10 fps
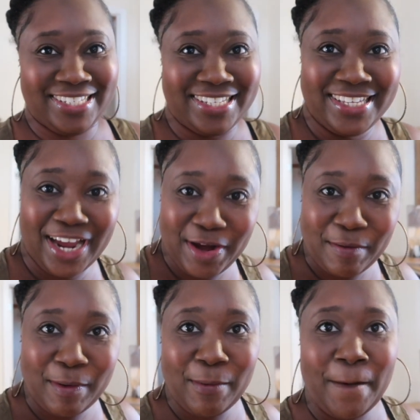Nani. Yeah,
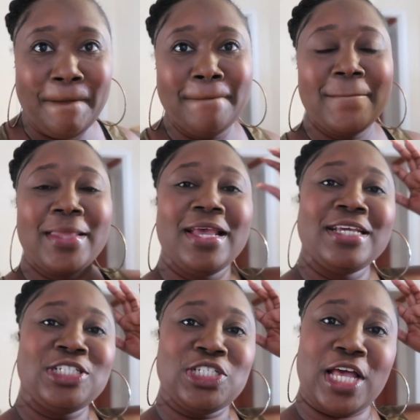here, mama.
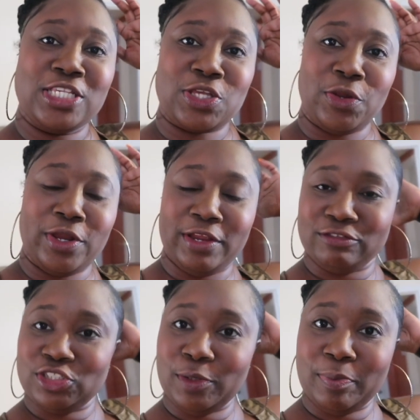She's asking her
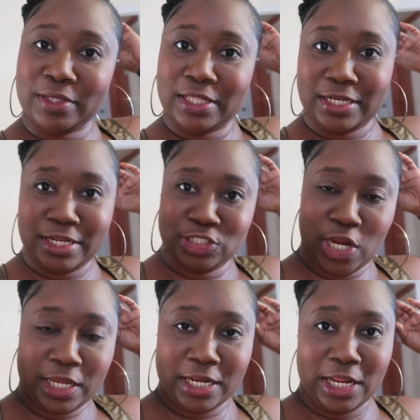if she put the
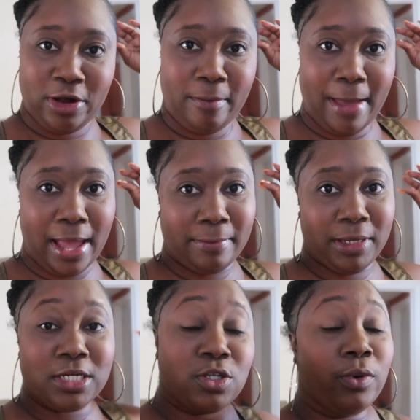jacket in her bag
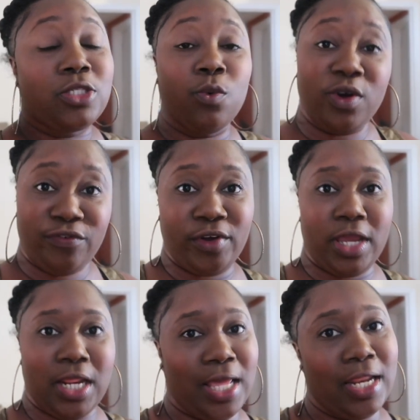because Karissa will
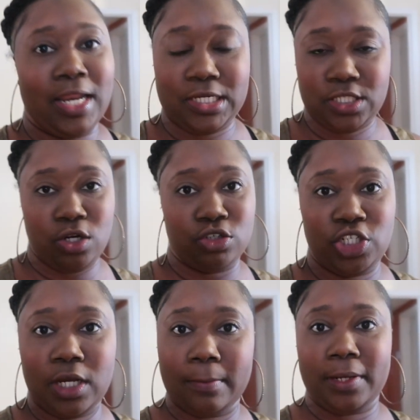forget it, and the next thing you know,
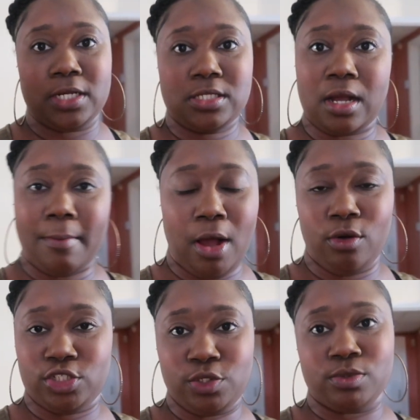she complaining, talking about,
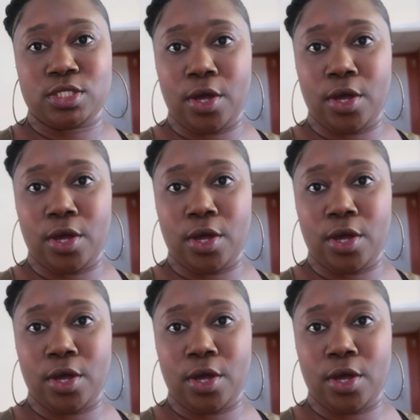oh, she was